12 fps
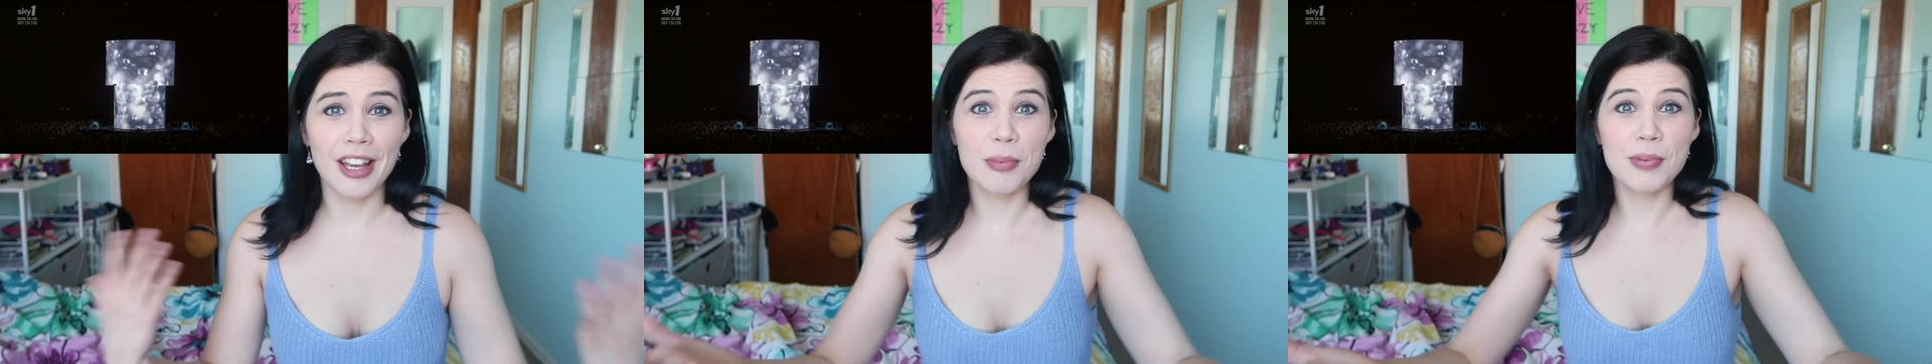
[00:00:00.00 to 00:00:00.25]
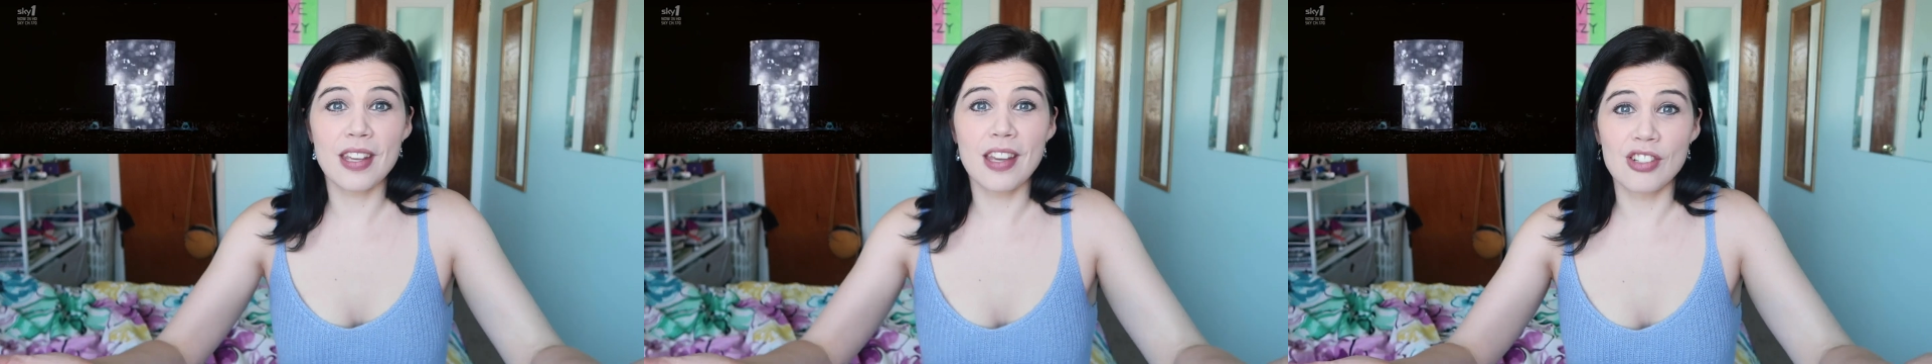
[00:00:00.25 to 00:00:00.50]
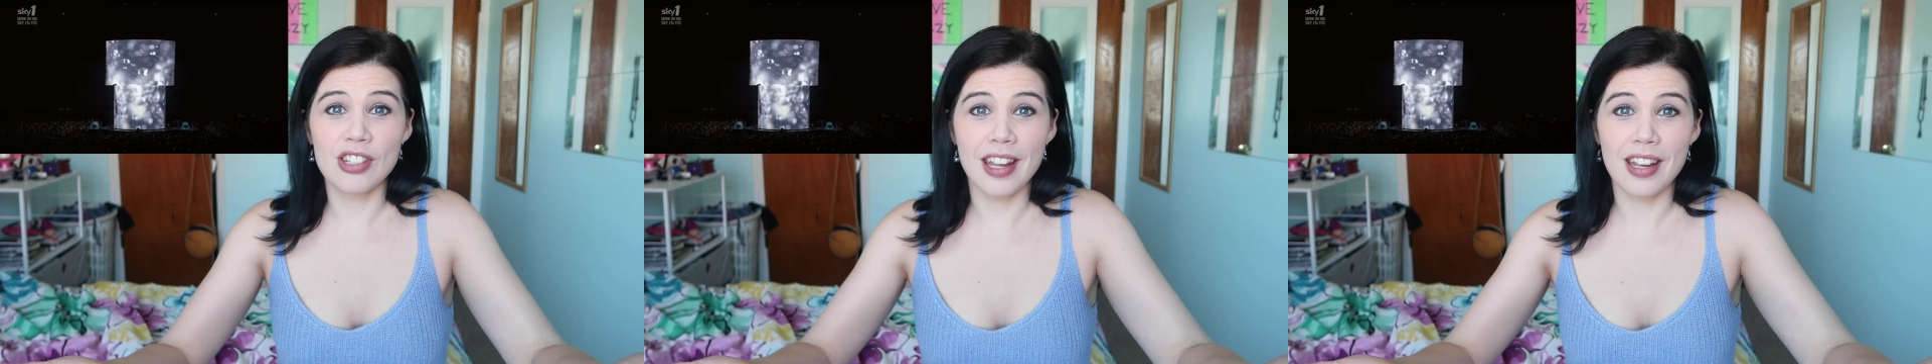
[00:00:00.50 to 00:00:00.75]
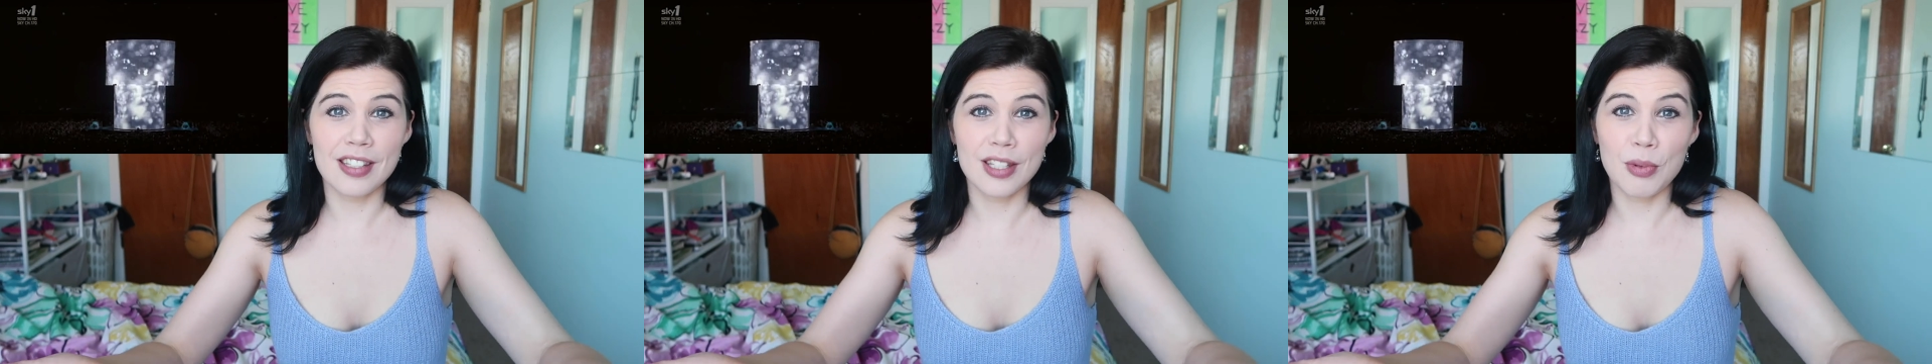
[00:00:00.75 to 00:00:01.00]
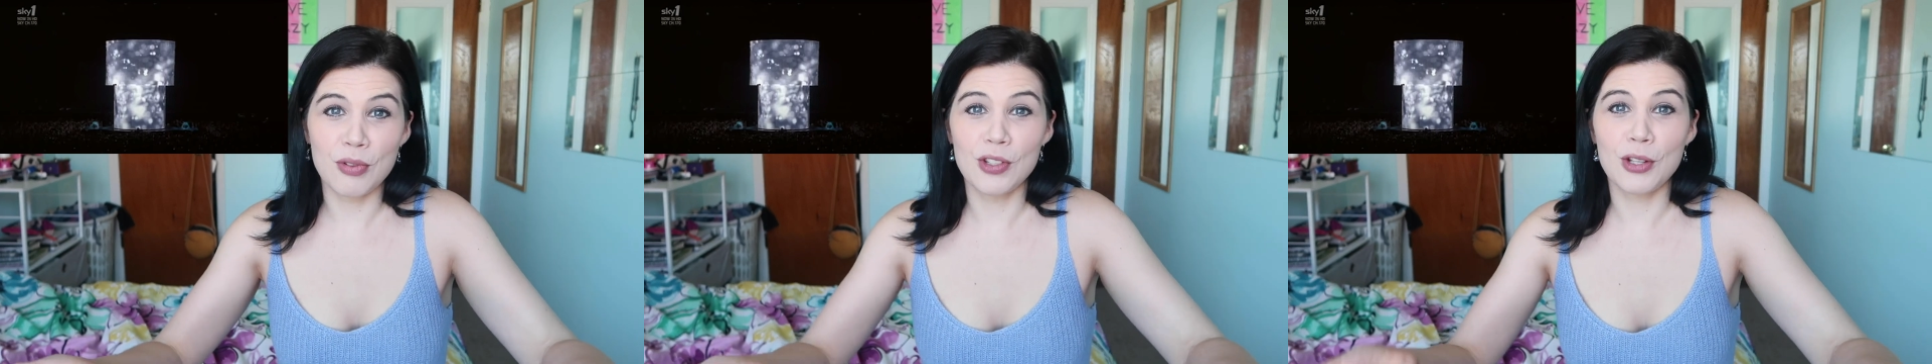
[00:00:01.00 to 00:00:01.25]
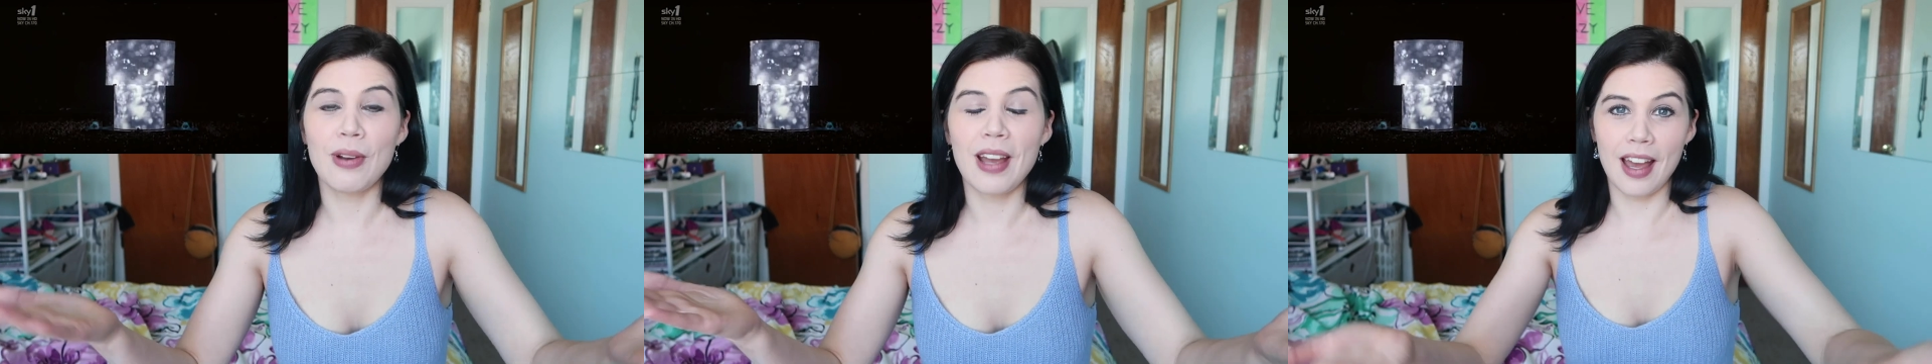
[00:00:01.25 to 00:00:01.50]
helps educate some of
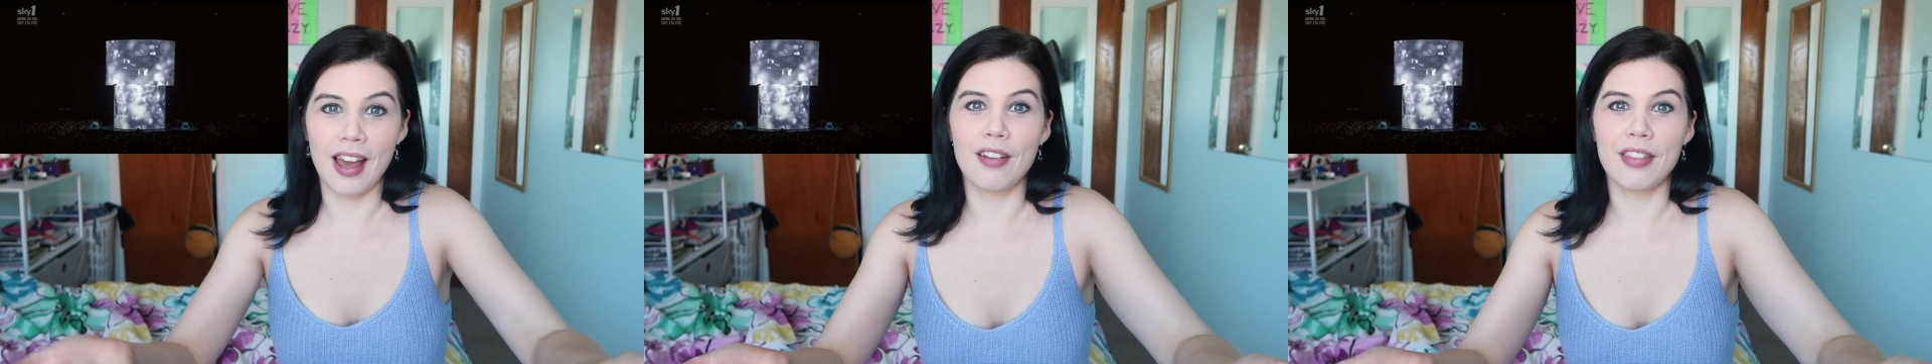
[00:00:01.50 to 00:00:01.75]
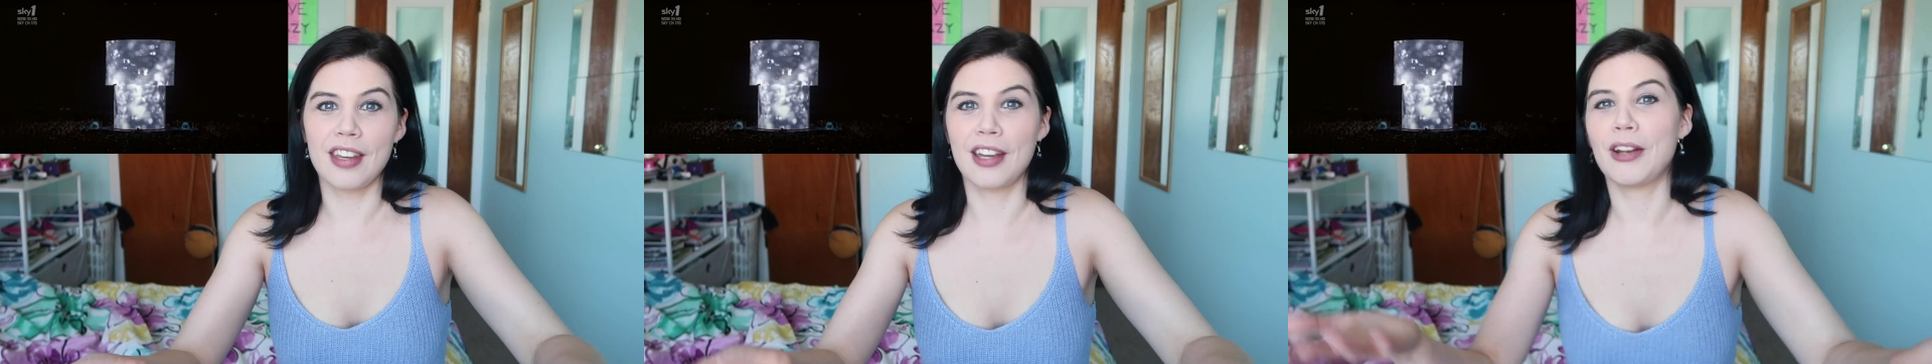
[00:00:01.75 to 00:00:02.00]
you out